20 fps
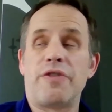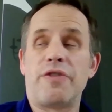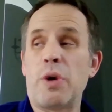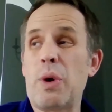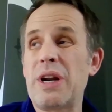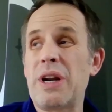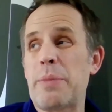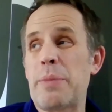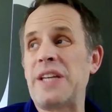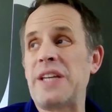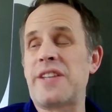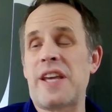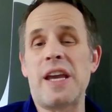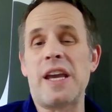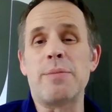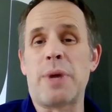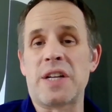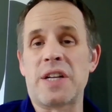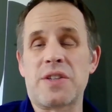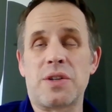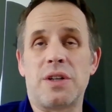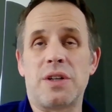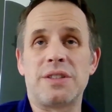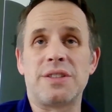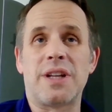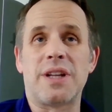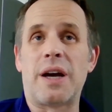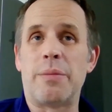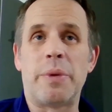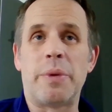you want to maintain
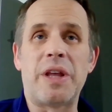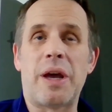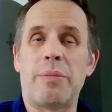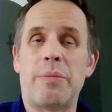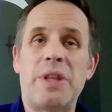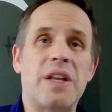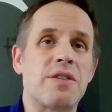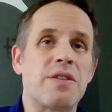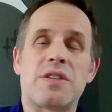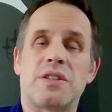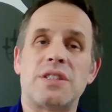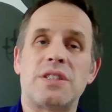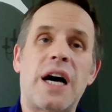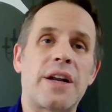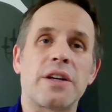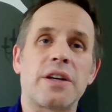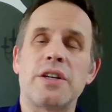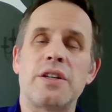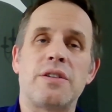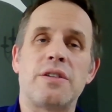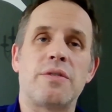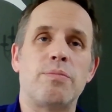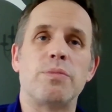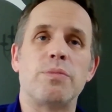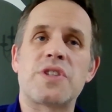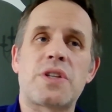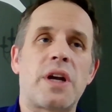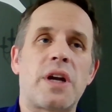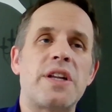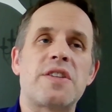muscle, I mean, there's a lot of good
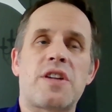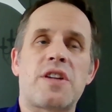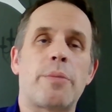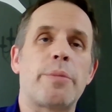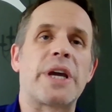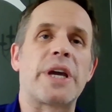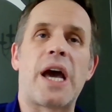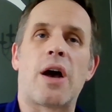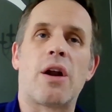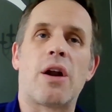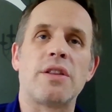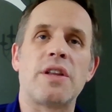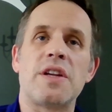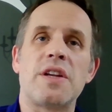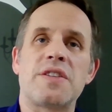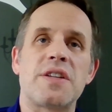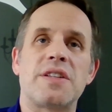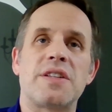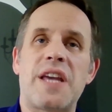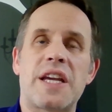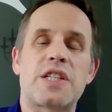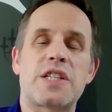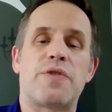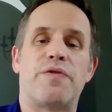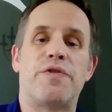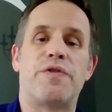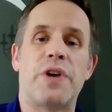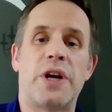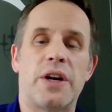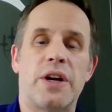studies coming out on this. It takes
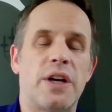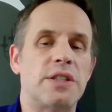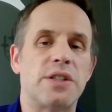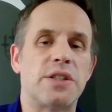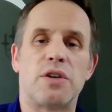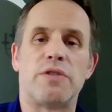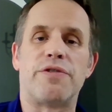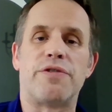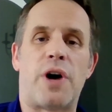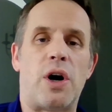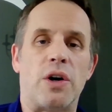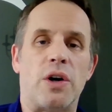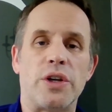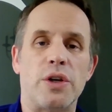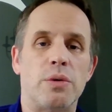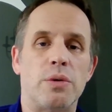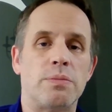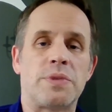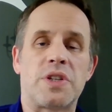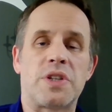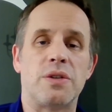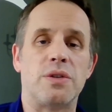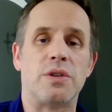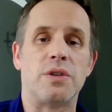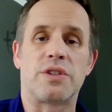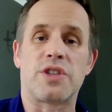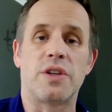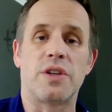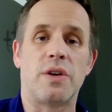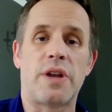very little volume
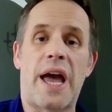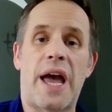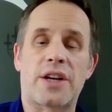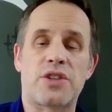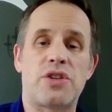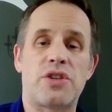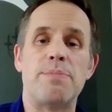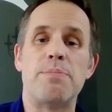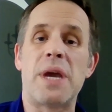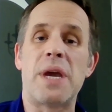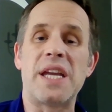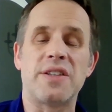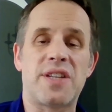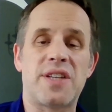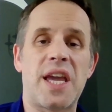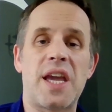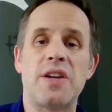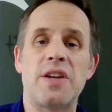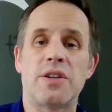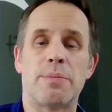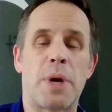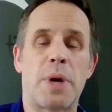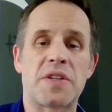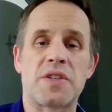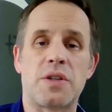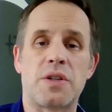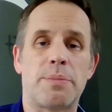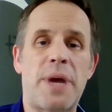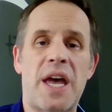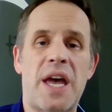to actually maintain your
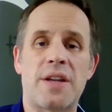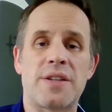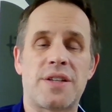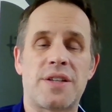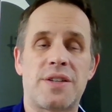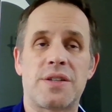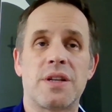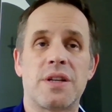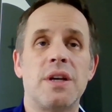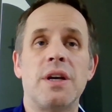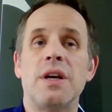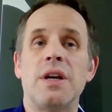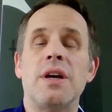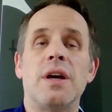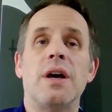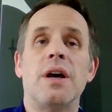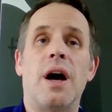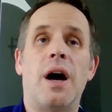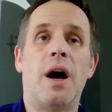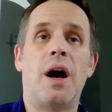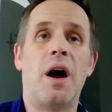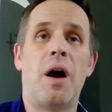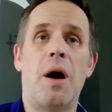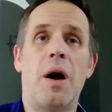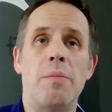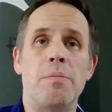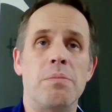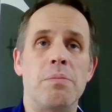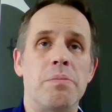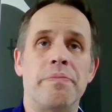muscle mass.
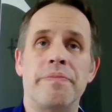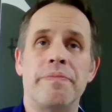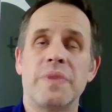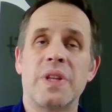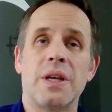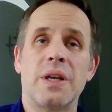Um,